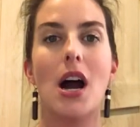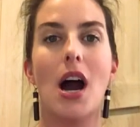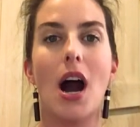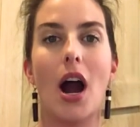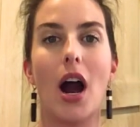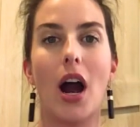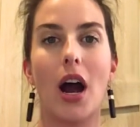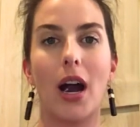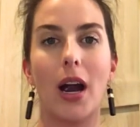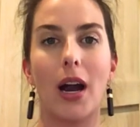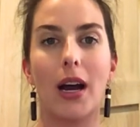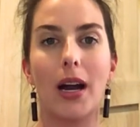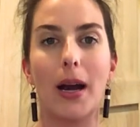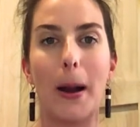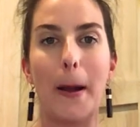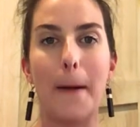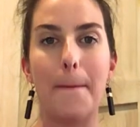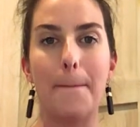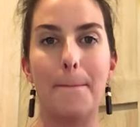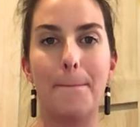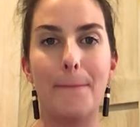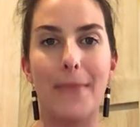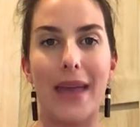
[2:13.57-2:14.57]
are
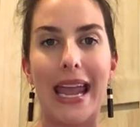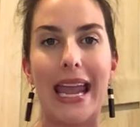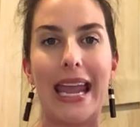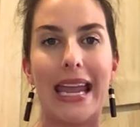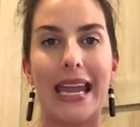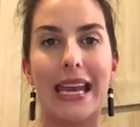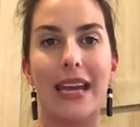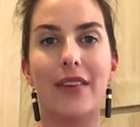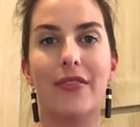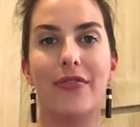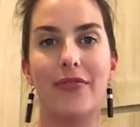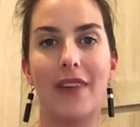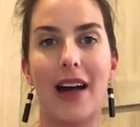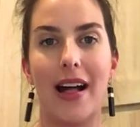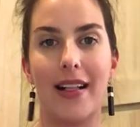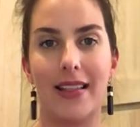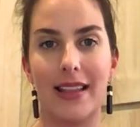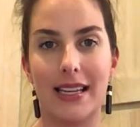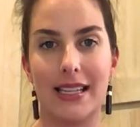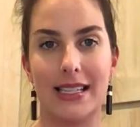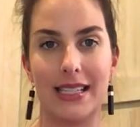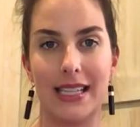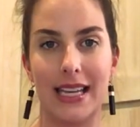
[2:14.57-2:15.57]
main
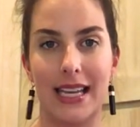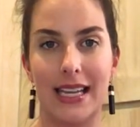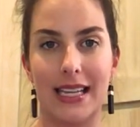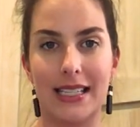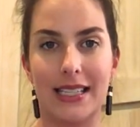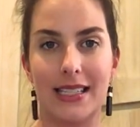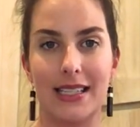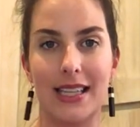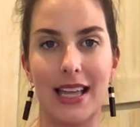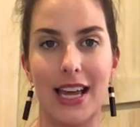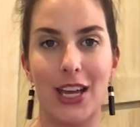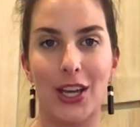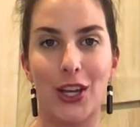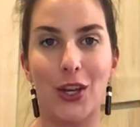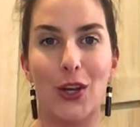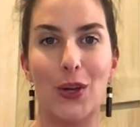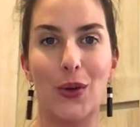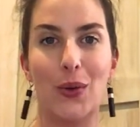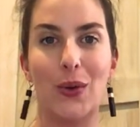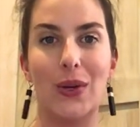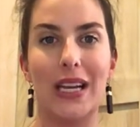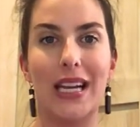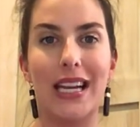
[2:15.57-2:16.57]
fallacies that
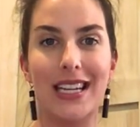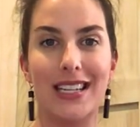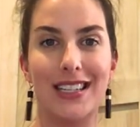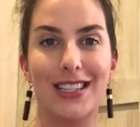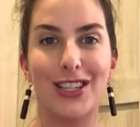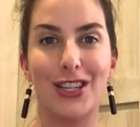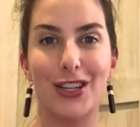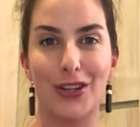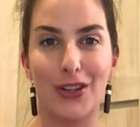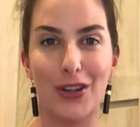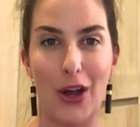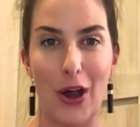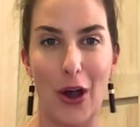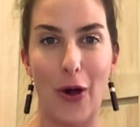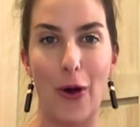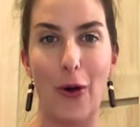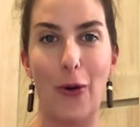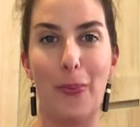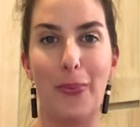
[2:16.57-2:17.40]
you need to know,